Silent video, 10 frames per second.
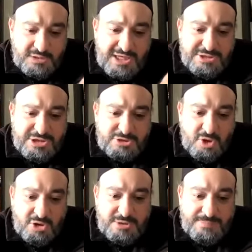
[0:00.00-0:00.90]
is he
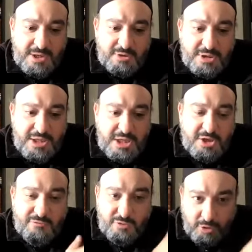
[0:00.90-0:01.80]
talks about
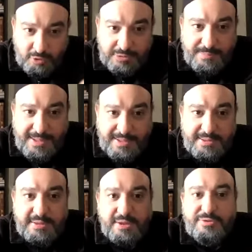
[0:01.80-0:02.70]
for the ulama
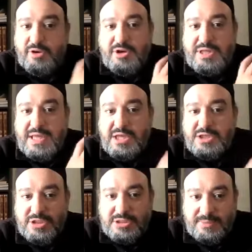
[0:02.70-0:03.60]
that are
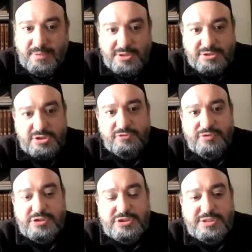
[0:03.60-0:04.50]
engaging in the process of
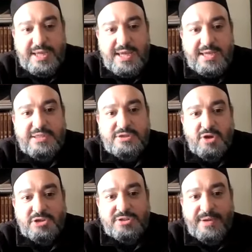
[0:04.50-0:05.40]
ijtihad, he
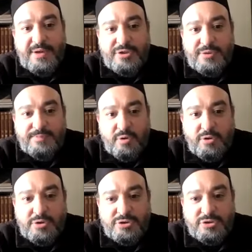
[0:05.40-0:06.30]
talks about the
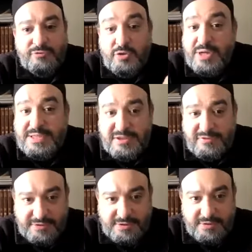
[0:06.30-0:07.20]
importance of
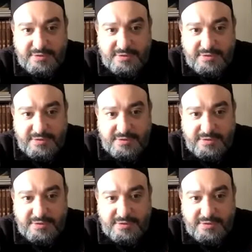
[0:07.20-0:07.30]
creativity